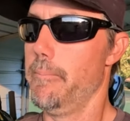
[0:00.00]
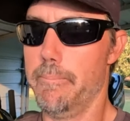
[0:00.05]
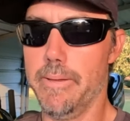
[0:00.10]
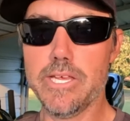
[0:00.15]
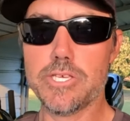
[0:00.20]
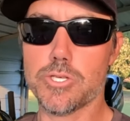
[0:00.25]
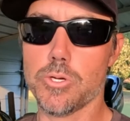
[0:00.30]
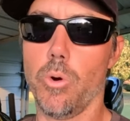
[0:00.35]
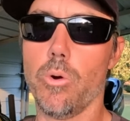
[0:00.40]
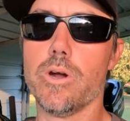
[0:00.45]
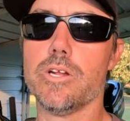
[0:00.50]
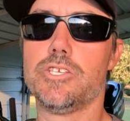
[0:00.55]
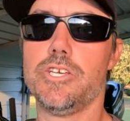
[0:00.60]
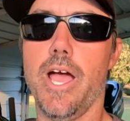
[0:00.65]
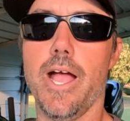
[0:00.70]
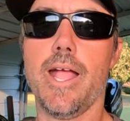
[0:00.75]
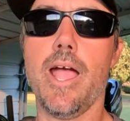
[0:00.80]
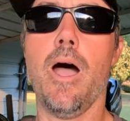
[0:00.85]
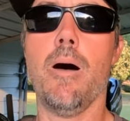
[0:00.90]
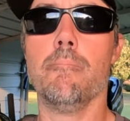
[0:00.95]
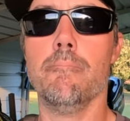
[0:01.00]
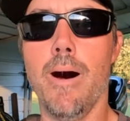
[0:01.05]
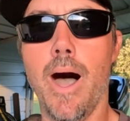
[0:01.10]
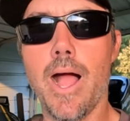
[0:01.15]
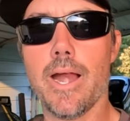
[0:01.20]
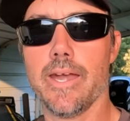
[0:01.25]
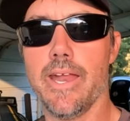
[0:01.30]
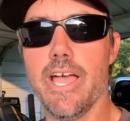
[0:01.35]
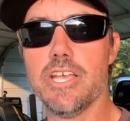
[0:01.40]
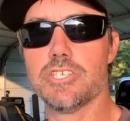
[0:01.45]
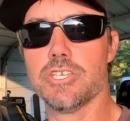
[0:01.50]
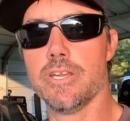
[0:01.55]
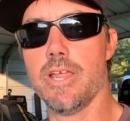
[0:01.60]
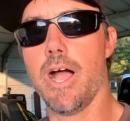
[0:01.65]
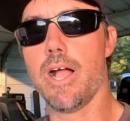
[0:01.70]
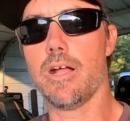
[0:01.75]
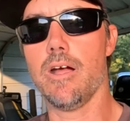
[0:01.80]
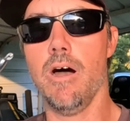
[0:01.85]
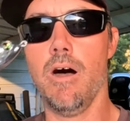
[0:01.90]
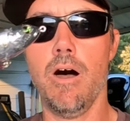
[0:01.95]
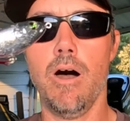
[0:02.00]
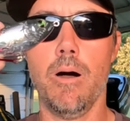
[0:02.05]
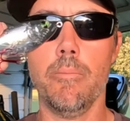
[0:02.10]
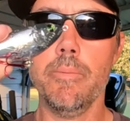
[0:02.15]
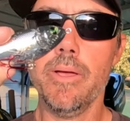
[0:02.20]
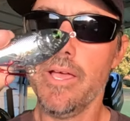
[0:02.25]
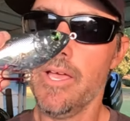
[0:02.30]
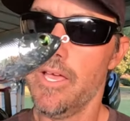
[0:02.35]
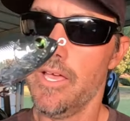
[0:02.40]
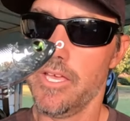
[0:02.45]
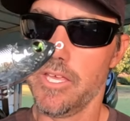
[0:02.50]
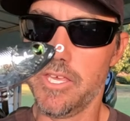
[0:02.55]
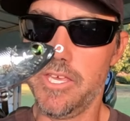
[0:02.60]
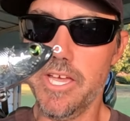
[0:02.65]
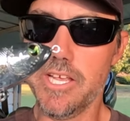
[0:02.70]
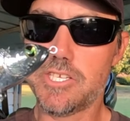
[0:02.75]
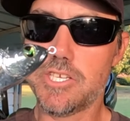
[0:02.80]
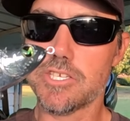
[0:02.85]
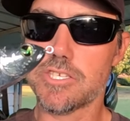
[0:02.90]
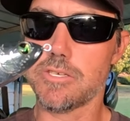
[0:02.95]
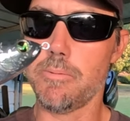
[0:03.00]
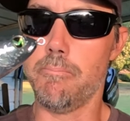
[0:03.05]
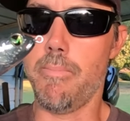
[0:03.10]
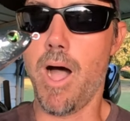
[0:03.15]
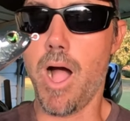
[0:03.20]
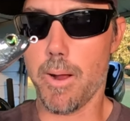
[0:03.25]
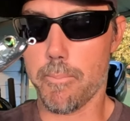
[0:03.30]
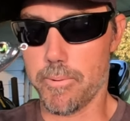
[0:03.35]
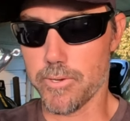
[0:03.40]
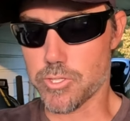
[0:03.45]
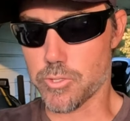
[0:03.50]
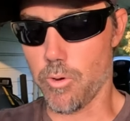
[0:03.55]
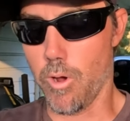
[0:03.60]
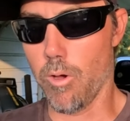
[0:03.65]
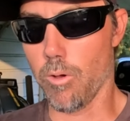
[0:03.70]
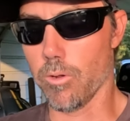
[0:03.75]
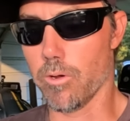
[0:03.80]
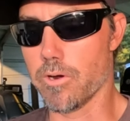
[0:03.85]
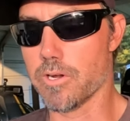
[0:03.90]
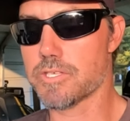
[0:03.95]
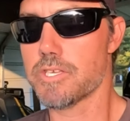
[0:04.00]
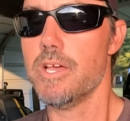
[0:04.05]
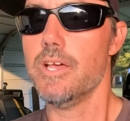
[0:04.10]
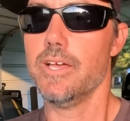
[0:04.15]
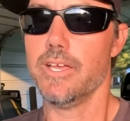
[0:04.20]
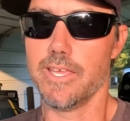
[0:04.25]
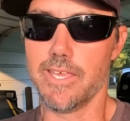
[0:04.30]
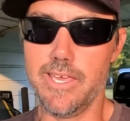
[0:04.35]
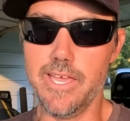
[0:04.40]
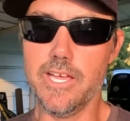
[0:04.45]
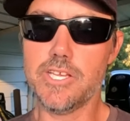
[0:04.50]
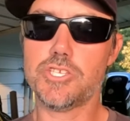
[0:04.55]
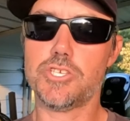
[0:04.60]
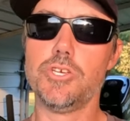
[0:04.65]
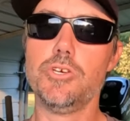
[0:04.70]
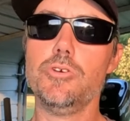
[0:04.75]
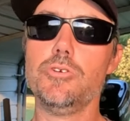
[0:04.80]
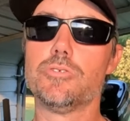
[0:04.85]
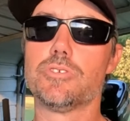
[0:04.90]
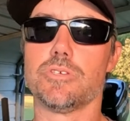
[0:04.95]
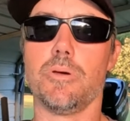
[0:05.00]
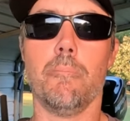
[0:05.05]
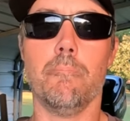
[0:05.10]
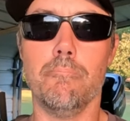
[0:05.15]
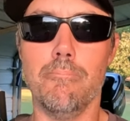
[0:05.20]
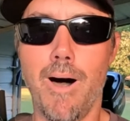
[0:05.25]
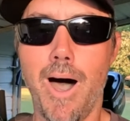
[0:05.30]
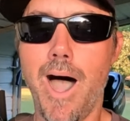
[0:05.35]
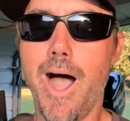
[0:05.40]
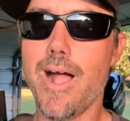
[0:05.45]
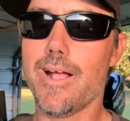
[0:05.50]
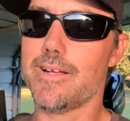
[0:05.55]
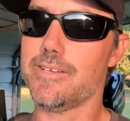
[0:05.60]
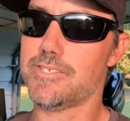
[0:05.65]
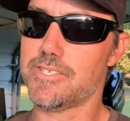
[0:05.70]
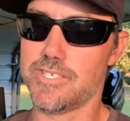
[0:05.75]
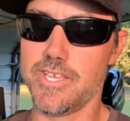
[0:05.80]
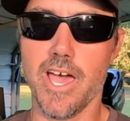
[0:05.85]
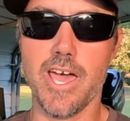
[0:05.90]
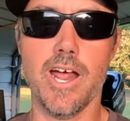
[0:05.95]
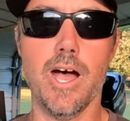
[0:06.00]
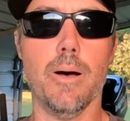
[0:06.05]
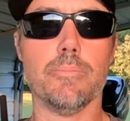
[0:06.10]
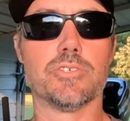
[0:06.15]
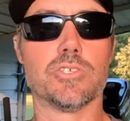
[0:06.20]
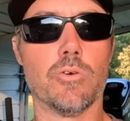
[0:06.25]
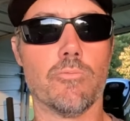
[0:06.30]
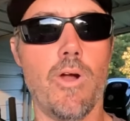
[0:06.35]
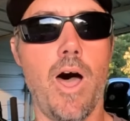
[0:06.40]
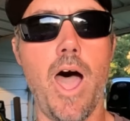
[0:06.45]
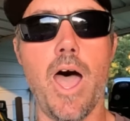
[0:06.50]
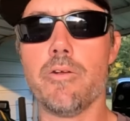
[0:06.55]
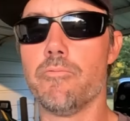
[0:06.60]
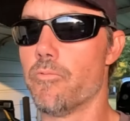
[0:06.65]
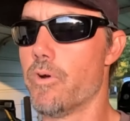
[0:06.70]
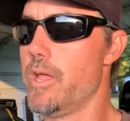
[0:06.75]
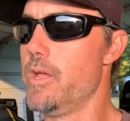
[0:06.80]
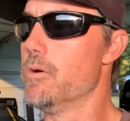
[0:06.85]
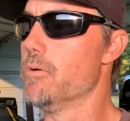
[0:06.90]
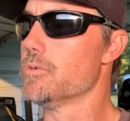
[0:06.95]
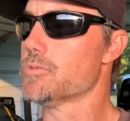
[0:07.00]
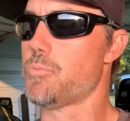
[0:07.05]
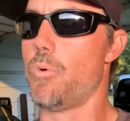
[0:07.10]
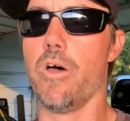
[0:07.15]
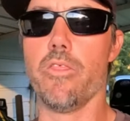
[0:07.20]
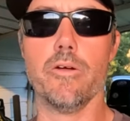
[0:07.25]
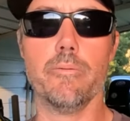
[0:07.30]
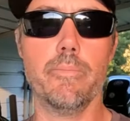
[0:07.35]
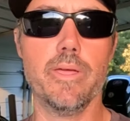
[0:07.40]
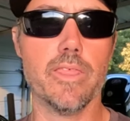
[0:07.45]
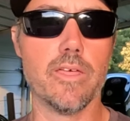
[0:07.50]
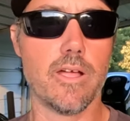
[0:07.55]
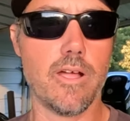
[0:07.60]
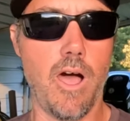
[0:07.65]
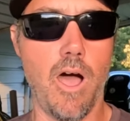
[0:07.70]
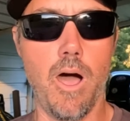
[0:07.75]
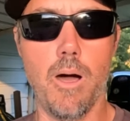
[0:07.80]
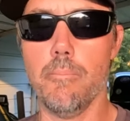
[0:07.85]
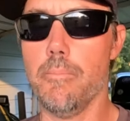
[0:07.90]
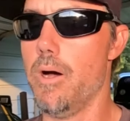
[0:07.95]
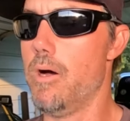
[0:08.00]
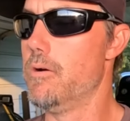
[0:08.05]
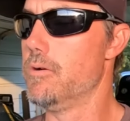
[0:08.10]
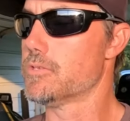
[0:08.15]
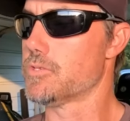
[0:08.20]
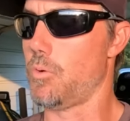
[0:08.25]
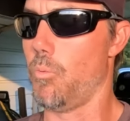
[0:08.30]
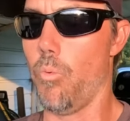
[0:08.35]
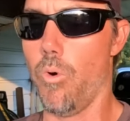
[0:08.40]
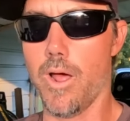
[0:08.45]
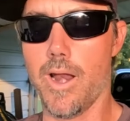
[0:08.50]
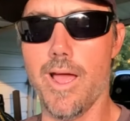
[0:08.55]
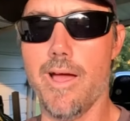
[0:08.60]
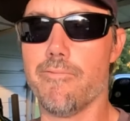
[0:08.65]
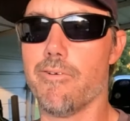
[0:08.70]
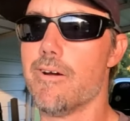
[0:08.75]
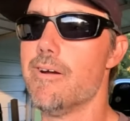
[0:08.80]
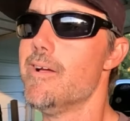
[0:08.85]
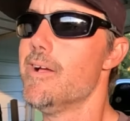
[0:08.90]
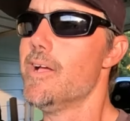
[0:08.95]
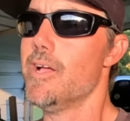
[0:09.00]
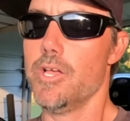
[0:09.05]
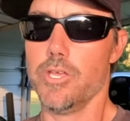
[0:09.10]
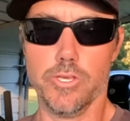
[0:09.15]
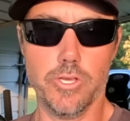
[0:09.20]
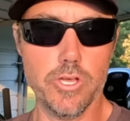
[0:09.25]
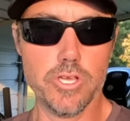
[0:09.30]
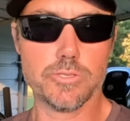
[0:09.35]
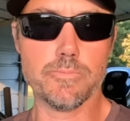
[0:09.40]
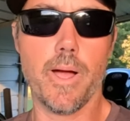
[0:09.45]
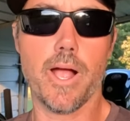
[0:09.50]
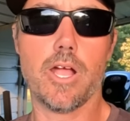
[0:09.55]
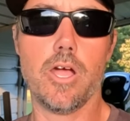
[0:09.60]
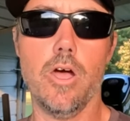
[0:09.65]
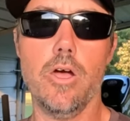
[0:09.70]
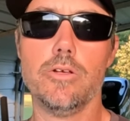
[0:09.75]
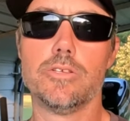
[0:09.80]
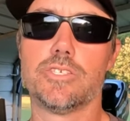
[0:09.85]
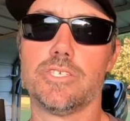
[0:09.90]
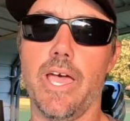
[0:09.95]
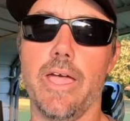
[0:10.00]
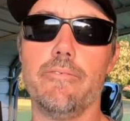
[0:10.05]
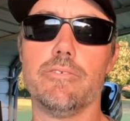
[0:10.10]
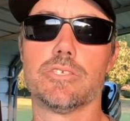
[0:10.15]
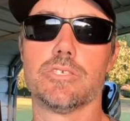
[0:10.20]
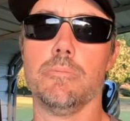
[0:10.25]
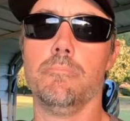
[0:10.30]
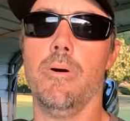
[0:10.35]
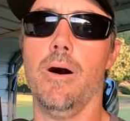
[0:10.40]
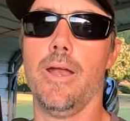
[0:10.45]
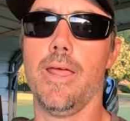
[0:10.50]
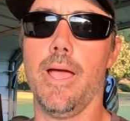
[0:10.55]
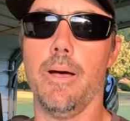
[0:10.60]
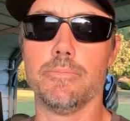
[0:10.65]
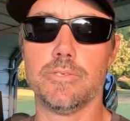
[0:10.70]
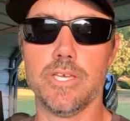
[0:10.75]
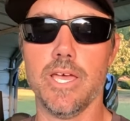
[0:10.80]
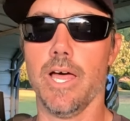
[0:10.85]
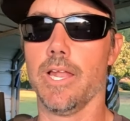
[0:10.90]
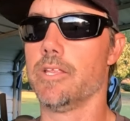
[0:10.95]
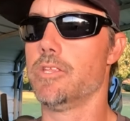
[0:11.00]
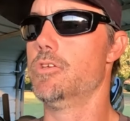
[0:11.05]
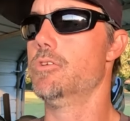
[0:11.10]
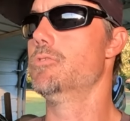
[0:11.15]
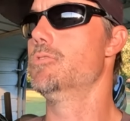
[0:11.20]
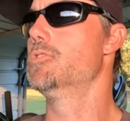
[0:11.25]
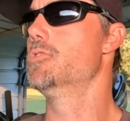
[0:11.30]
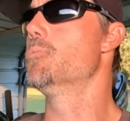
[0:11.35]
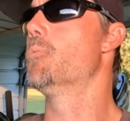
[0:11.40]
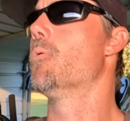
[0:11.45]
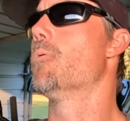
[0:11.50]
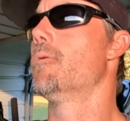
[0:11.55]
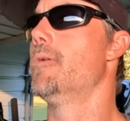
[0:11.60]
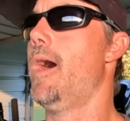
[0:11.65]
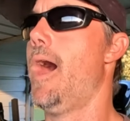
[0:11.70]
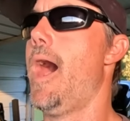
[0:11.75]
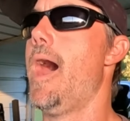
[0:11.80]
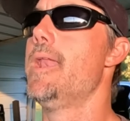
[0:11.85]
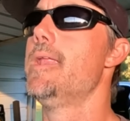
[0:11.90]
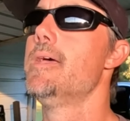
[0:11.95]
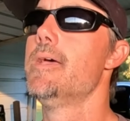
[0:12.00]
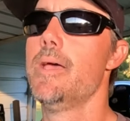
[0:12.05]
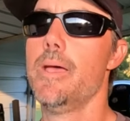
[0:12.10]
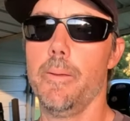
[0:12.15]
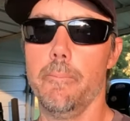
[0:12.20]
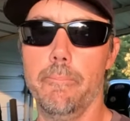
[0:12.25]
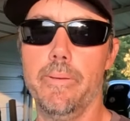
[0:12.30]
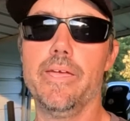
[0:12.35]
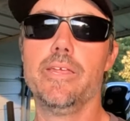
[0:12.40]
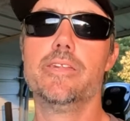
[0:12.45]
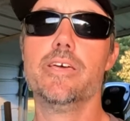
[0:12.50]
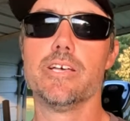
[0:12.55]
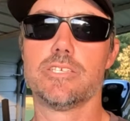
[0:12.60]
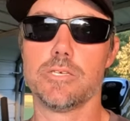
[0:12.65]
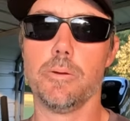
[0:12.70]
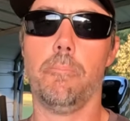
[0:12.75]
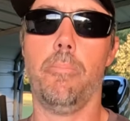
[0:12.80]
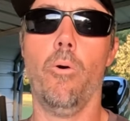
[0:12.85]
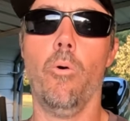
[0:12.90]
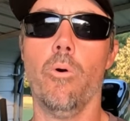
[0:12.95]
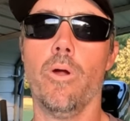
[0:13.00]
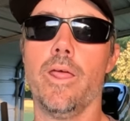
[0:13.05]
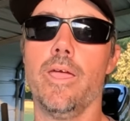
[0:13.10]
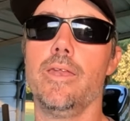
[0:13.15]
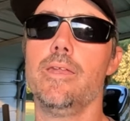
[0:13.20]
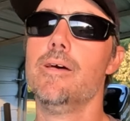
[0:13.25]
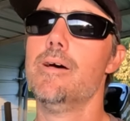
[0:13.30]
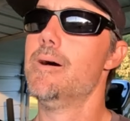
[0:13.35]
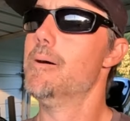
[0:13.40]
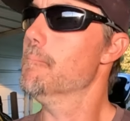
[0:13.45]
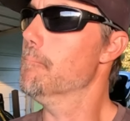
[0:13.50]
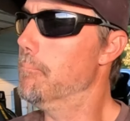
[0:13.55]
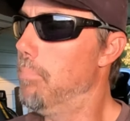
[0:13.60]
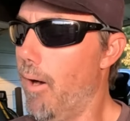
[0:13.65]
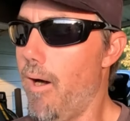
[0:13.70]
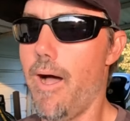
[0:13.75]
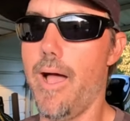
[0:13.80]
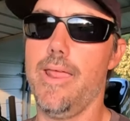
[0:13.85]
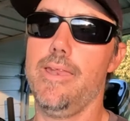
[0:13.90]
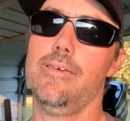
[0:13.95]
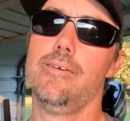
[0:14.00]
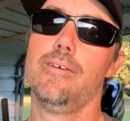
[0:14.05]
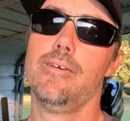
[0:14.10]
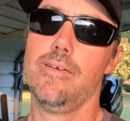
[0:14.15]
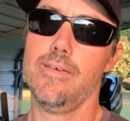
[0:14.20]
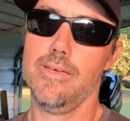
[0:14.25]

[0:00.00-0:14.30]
be sure to check out MachNation.com. Get you some Mach Patrollers. Get you some Mach setups to rod and reels, whether it be the combos or whatever. Use my code, save you some money. I'm telling you, you will not be disappointed. But